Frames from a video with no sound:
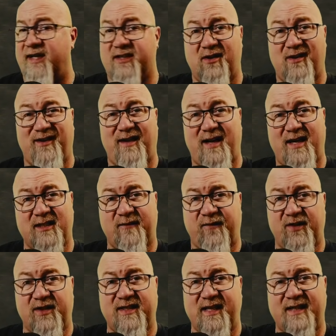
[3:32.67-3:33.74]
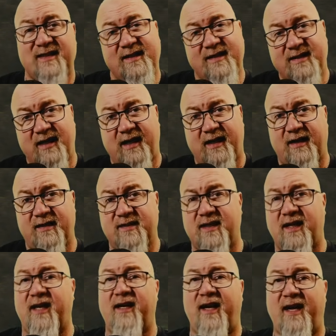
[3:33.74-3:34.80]
It's going to last for 60 seconds
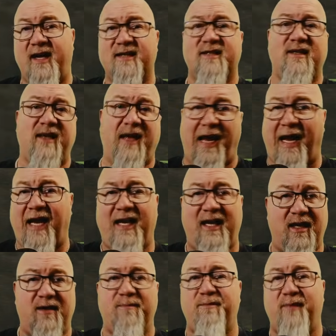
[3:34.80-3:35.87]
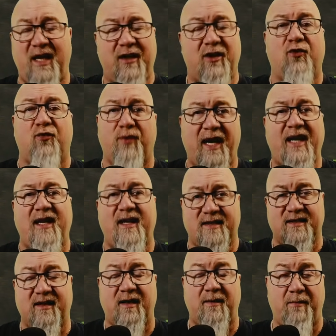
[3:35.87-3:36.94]
and it has an 80-meter
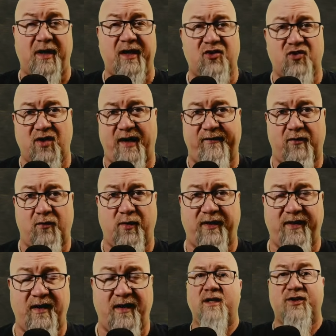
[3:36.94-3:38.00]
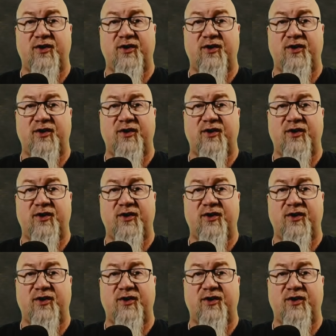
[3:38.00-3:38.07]
radius that it might travel within.